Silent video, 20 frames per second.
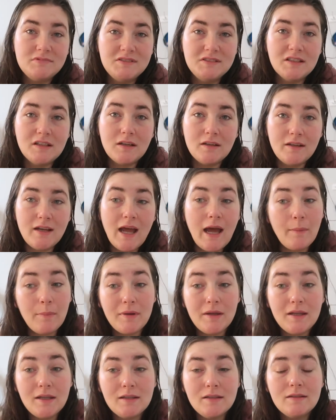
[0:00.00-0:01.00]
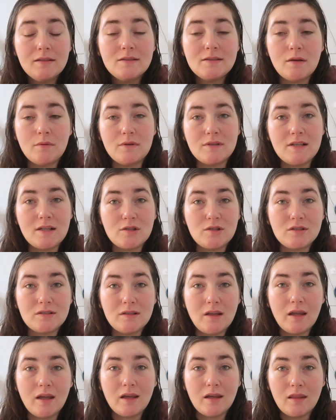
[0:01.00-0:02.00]
done napping so he's not
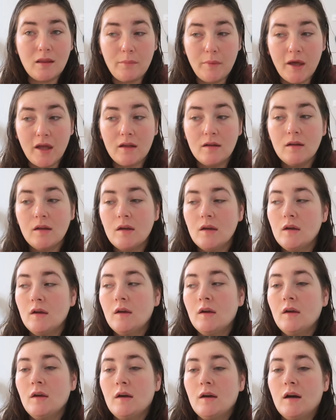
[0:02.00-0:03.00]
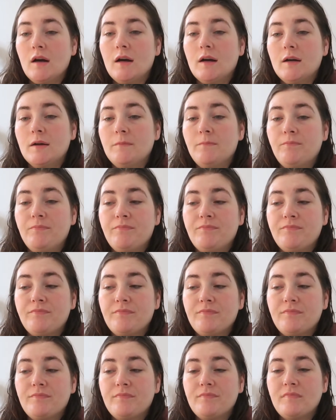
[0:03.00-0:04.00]
just laying in the bed um,
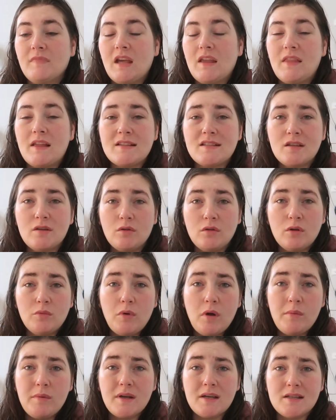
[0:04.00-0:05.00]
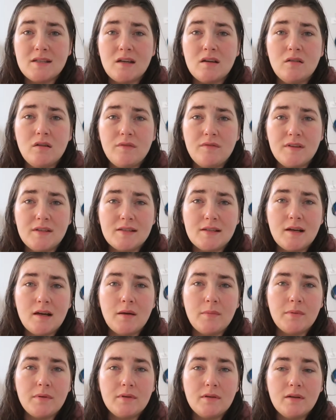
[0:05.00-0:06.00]
and that's the only way we could tell if he's
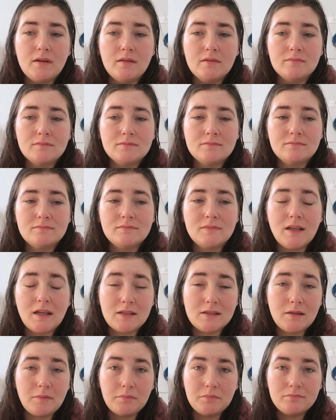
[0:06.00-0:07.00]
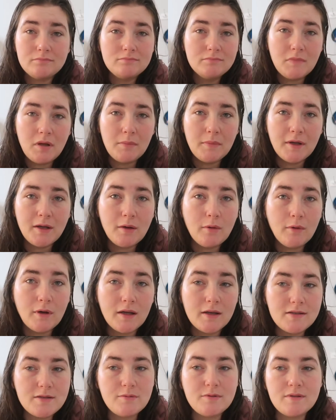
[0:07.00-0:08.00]
up except I mean
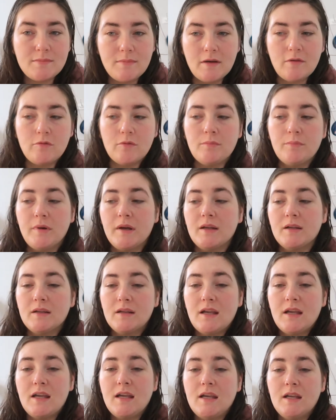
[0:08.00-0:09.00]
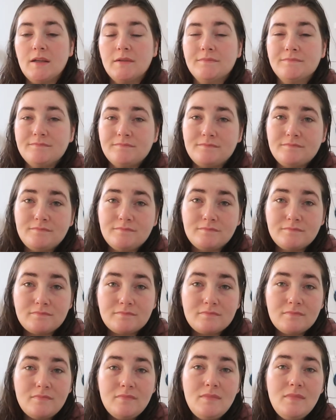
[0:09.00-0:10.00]
going into his bedroom but he
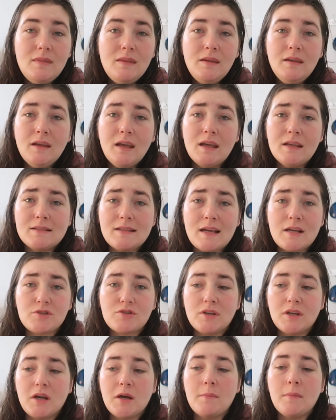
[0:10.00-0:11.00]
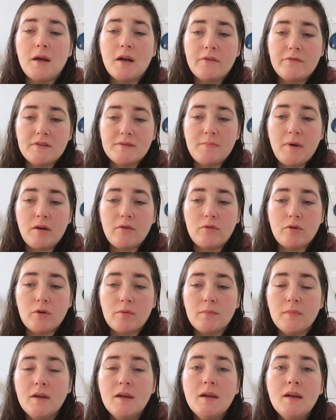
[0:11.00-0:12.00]
he's actually come out of his
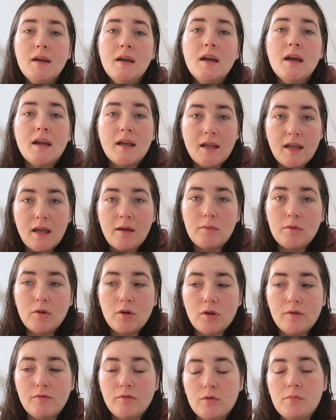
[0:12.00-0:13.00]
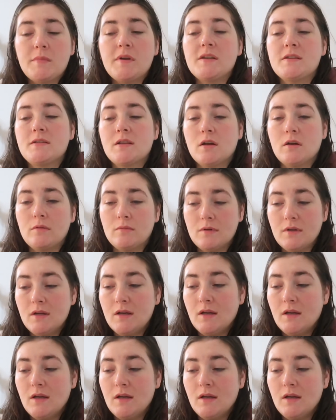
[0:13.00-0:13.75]
bedroom and came and looked for me so